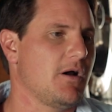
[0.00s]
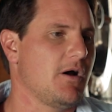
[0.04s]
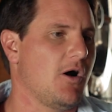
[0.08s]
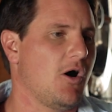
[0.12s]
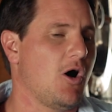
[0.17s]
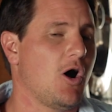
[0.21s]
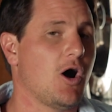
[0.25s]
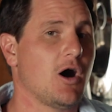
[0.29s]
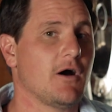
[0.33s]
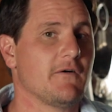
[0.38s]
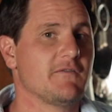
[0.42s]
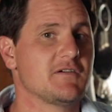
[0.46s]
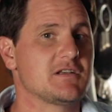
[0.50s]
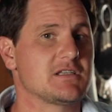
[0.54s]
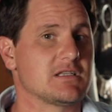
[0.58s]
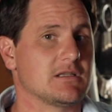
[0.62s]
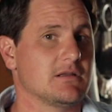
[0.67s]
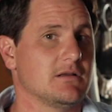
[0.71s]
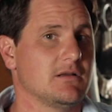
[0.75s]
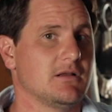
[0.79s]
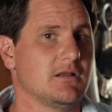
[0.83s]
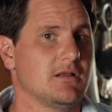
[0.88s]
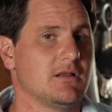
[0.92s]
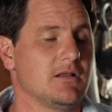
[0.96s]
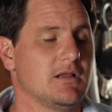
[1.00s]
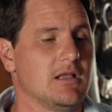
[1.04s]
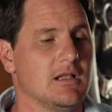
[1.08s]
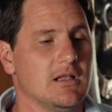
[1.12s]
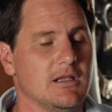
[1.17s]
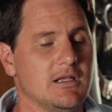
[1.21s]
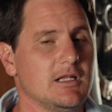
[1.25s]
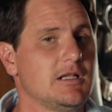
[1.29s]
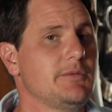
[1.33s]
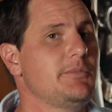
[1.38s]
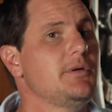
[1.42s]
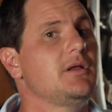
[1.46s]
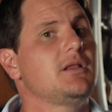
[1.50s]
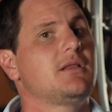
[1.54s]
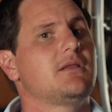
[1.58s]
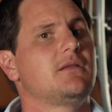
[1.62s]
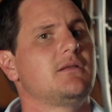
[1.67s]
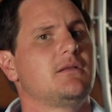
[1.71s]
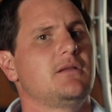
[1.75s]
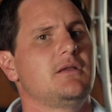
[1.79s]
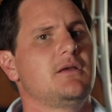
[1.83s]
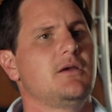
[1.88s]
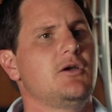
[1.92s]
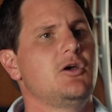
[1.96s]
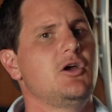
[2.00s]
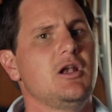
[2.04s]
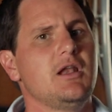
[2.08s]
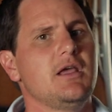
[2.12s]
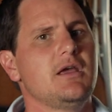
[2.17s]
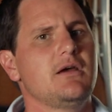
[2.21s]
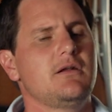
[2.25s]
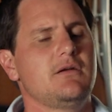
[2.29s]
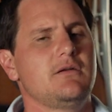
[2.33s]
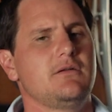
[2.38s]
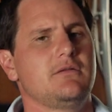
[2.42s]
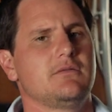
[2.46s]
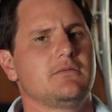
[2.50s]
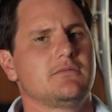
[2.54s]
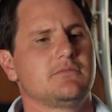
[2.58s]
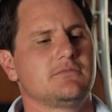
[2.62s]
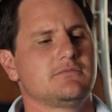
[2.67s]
harvest a little bit earlier